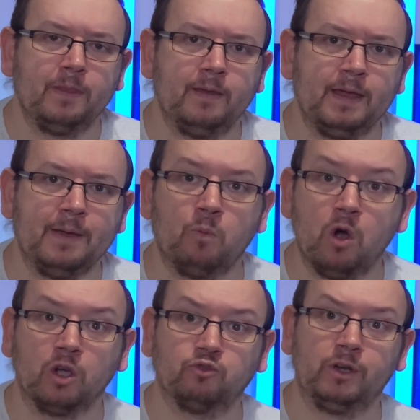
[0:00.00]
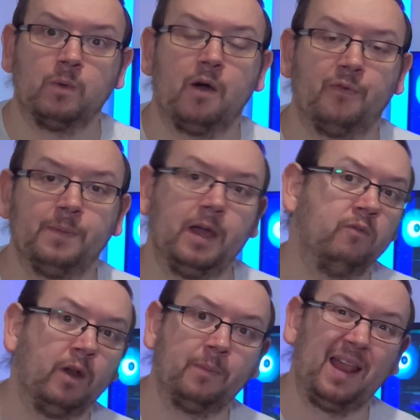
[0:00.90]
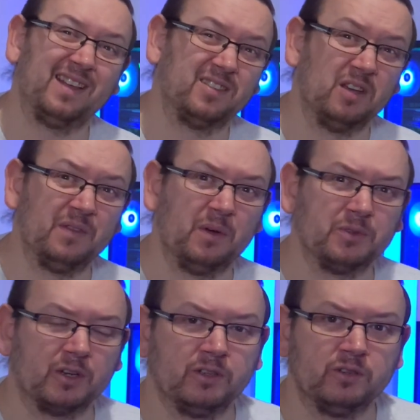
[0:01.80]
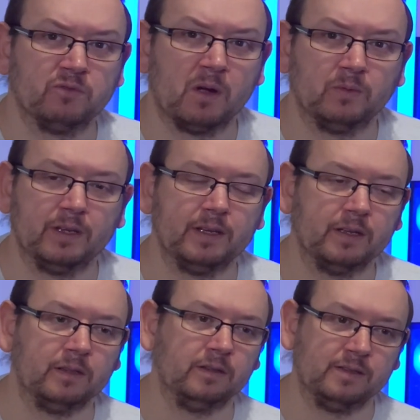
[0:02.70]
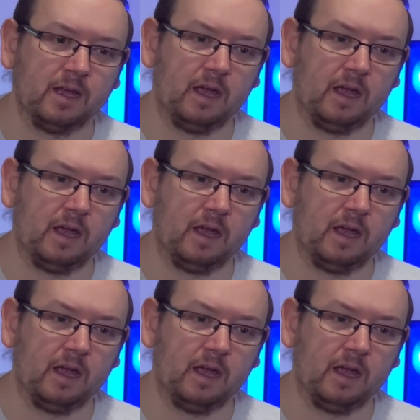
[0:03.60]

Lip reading: it works really well for me. I run a Plex server which I can use remotely and